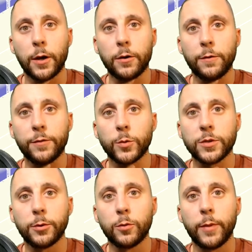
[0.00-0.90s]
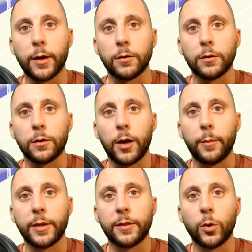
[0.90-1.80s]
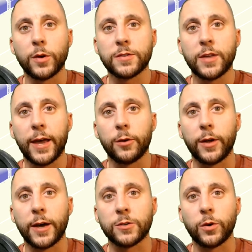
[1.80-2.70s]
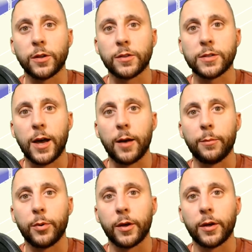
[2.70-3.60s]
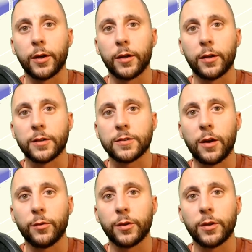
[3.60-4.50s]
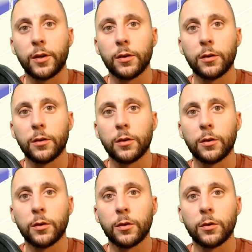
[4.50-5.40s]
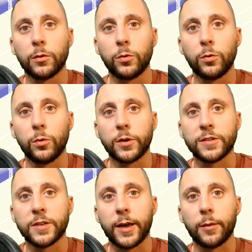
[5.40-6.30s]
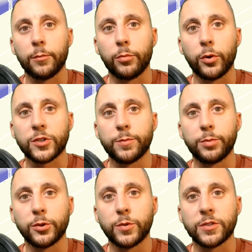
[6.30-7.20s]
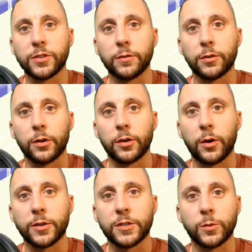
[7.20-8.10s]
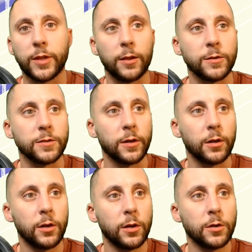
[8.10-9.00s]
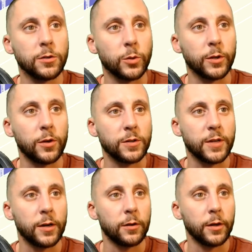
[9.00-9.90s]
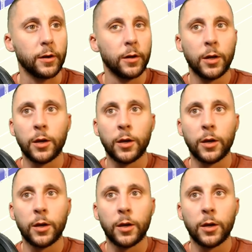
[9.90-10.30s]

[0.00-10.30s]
I don't know if there was a blue metal. I mean, there was the anodized one at the top, but that's not really... Ooh, what is that? Brushed blue silver. I want to see what that looks like. So we're going to toss that on there.